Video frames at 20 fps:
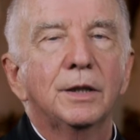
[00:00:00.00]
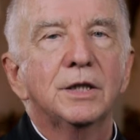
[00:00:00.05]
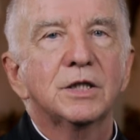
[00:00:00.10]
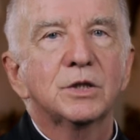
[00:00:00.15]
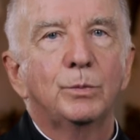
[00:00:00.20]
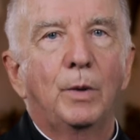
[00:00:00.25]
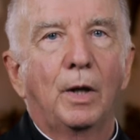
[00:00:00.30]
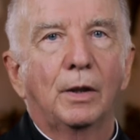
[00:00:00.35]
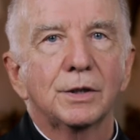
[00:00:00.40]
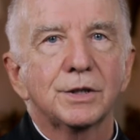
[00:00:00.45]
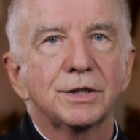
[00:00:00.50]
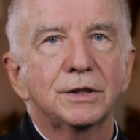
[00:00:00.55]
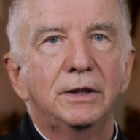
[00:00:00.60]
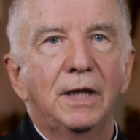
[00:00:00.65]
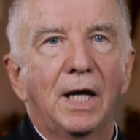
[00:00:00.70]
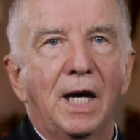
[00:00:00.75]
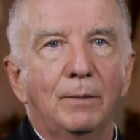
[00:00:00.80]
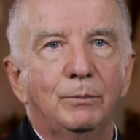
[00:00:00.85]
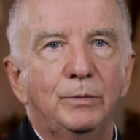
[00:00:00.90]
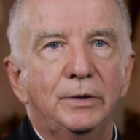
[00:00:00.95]
This policy
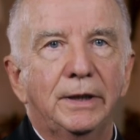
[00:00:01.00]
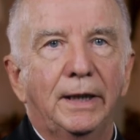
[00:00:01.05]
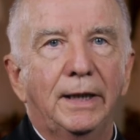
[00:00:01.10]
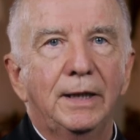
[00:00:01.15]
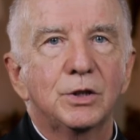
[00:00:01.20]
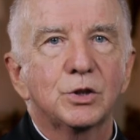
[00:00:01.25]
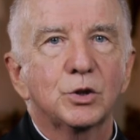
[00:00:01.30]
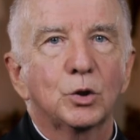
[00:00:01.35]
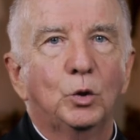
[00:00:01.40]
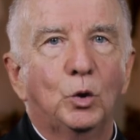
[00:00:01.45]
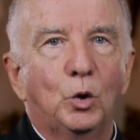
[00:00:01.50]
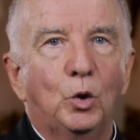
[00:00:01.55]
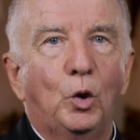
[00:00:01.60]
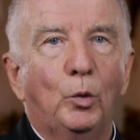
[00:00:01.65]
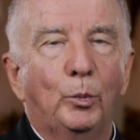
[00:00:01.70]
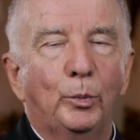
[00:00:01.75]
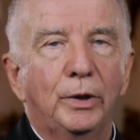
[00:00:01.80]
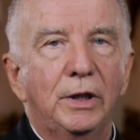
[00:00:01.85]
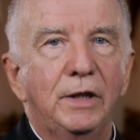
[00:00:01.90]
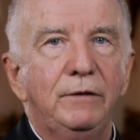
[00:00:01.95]
updates
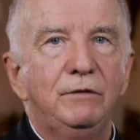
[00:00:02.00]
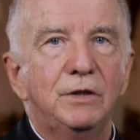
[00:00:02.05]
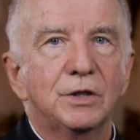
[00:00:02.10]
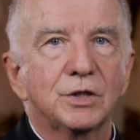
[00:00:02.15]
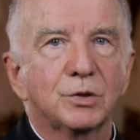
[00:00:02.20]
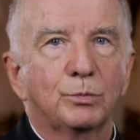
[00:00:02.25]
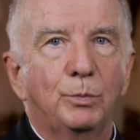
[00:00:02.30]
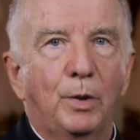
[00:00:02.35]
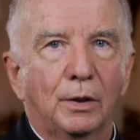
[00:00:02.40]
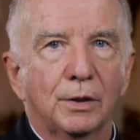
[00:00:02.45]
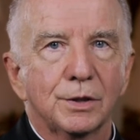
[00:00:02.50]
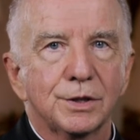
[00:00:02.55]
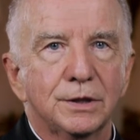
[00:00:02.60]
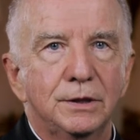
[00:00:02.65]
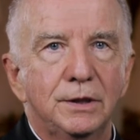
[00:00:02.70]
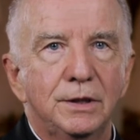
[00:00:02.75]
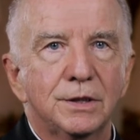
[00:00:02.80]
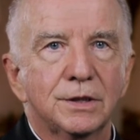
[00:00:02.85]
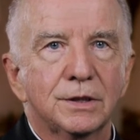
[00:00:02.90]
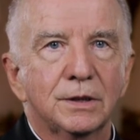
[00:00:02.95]
all previous
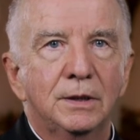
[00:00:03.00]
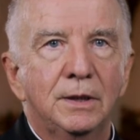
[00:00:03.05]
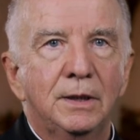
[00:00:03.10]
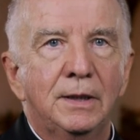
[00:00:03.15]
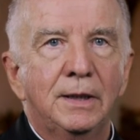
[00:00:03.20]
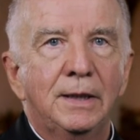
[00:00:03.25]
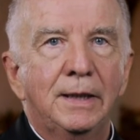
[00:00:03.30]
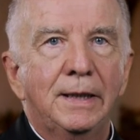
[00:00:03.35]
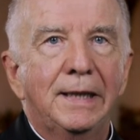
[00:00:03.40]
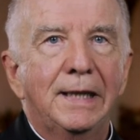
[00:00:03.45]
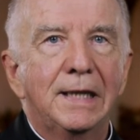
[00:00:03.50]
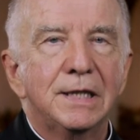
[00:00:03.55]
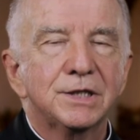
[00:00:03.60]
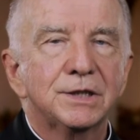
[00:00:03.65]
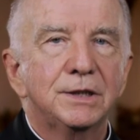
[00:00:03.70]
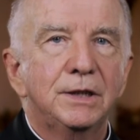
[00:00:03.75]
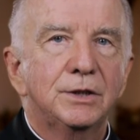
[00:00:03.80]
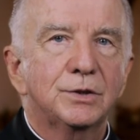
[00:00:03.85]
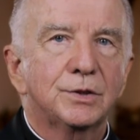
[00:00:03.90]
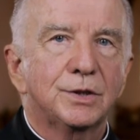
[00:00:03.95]
policies and
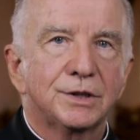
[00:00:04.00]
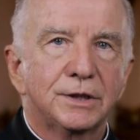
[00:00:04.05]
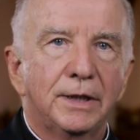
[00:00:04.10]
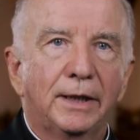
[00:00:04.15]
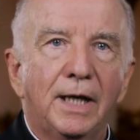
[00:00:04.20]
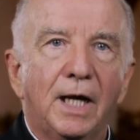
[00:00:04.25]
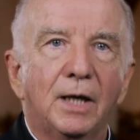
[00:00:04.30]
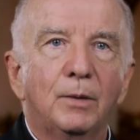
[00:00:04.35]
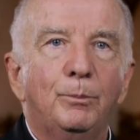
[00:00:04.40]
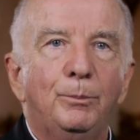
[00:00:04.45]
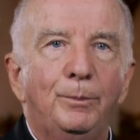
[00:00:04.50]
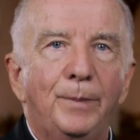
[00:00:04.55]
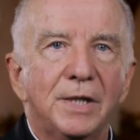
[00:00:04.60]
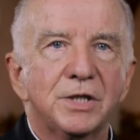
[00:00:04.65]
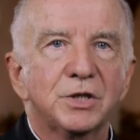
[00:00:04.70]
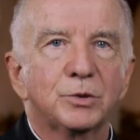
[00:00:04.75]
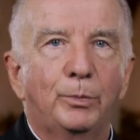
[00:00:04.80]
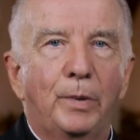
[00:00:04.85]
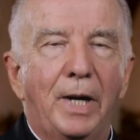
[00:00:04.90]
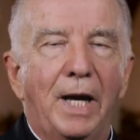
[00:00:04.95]
seeks to set out
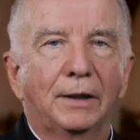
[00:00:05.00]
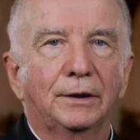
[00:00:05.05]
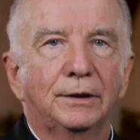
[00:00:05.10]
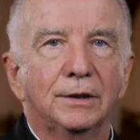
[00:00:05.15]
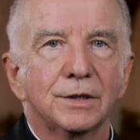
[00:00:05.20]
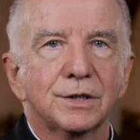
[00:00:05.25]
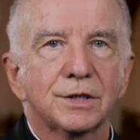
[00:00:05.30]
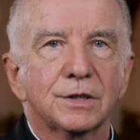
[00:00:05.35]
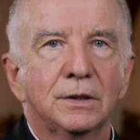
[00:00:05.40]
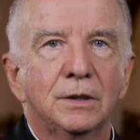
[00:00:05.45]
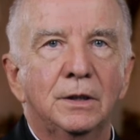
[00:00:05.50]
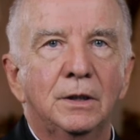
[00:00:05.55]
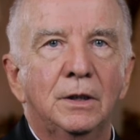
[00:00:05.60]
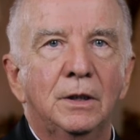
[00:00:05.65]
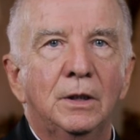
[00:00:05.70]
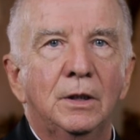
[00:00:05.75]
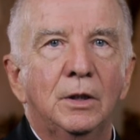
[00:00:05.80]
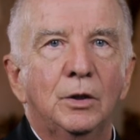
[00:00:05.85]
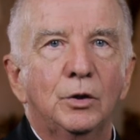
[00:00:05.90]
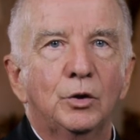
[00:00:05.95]
best practice
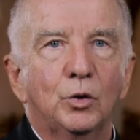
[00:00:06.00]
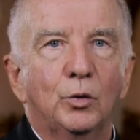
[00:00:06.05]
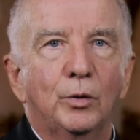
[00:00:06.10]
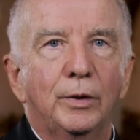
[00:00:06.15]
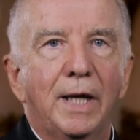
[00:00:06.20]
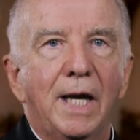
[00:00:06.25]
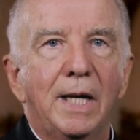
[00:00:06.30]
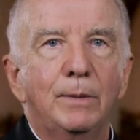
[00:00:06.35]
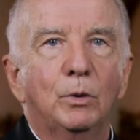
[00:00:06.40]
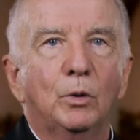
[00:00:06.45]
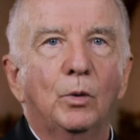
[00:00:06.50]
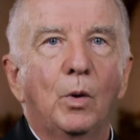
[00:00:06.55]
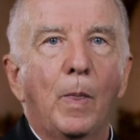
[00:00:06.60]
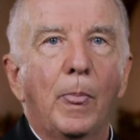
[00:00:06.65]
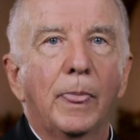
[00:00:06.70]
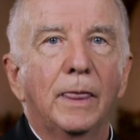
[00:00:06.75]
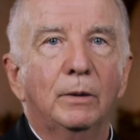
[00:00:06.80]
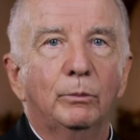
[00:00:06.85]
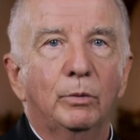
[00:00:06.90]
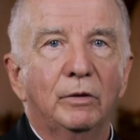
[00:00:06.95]
to enable
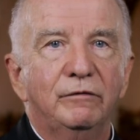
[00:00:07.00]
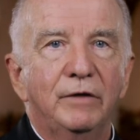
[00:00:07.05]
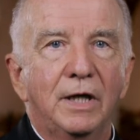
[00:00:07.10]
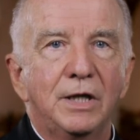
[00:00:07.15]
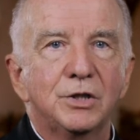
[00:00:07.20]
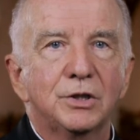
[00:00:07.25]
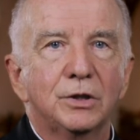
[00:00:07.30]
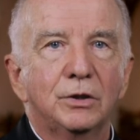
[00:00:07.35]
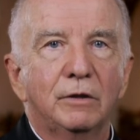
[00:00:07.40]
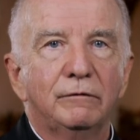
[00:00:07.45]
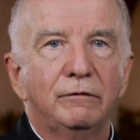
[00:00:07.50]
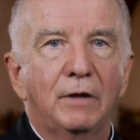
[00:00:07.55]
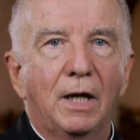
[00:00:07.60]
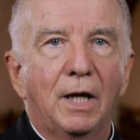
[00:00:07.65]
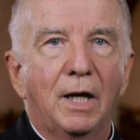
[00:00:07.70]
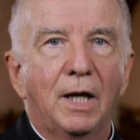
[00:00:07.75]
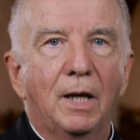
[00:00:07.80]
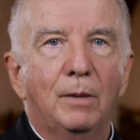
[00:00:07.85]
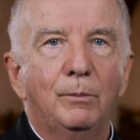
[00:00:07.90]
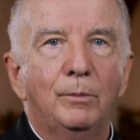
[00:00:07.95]
the prevention of
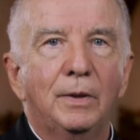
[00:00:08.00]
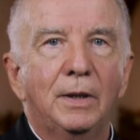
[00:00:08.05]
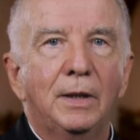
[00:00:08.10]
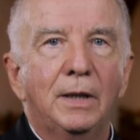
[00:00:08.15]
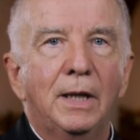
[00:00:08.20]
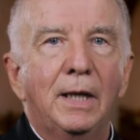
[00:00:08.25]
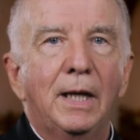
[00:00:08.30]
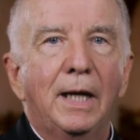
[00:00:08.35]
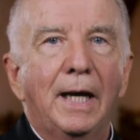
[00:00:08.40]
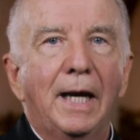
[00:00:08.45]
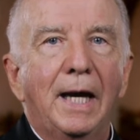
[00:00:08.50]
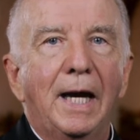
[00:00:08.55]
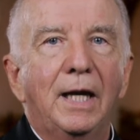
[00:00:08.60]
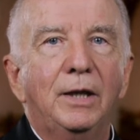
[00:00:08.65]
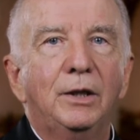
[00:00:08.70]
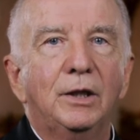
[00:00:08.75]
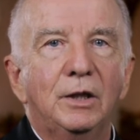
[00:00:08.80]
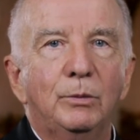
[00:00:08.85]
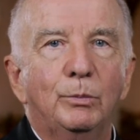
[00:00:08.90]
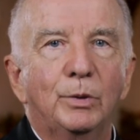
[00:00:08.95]
harm
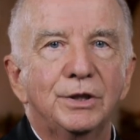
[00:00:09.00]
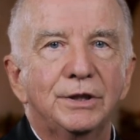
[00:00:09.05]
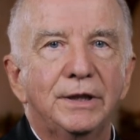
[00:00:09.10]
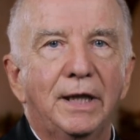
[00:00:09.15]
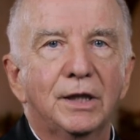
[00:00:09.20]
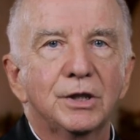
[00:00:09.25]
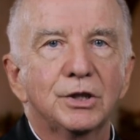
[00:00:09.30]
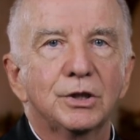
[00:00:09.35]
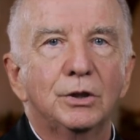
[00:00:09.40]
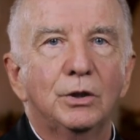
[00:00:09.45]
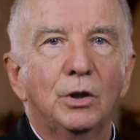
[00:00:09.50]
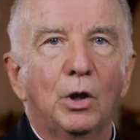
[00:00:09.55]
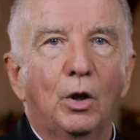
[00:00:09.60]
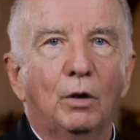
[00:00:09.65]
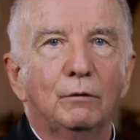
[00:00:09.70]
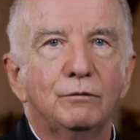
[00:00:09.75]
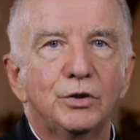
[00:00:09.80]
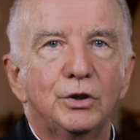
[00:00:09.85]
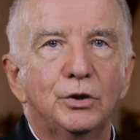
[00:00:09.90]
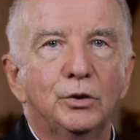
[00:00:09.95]
and the protection
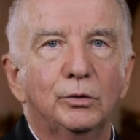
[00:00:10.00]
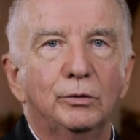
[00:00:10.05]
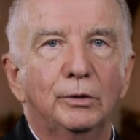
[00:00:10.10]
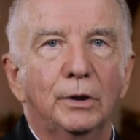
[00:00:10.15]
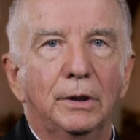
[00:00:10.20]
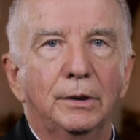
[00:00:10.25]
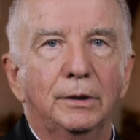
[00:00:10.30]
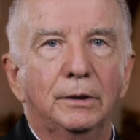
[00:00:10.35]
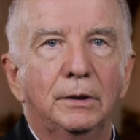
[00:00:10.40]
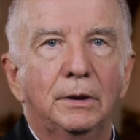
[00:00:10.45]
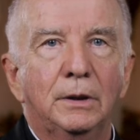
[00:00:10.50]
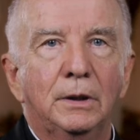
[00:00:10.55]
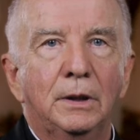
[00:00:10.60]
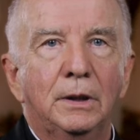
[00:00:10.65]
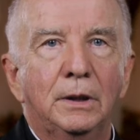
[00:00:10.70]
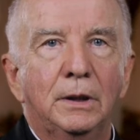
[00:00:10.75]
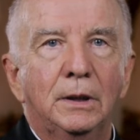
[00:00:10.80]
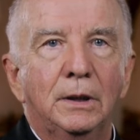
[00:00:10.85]
of children.